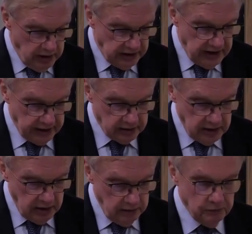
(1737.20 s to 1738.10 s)

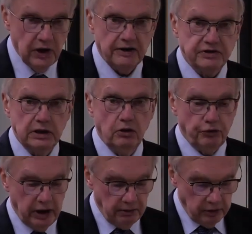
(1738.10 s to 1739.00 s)
detected, we have seen
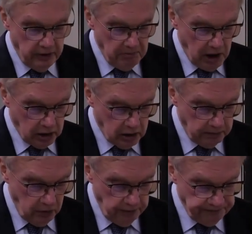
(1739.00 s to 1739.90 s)
a re
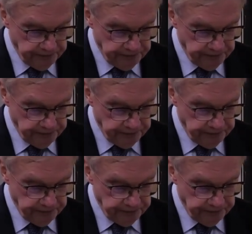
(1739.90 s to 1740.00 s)
remarkable